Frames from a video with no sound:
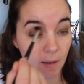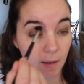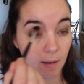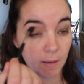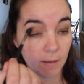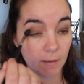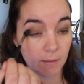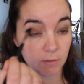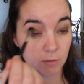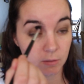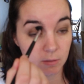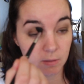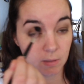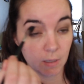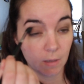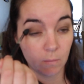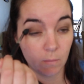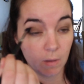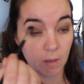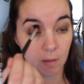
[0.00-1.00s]
And I just
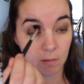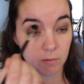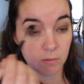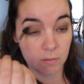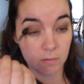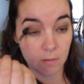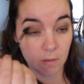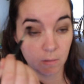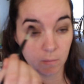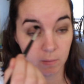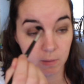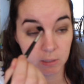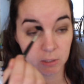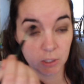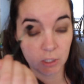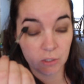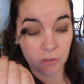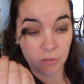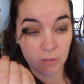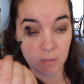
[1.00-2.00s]
thought, well, I'll just go
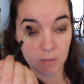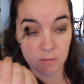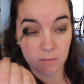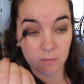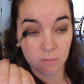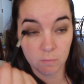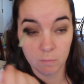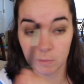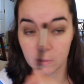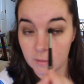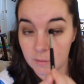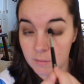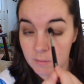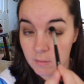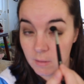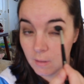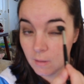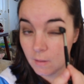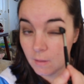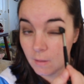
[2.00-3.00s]
exchange it in stores.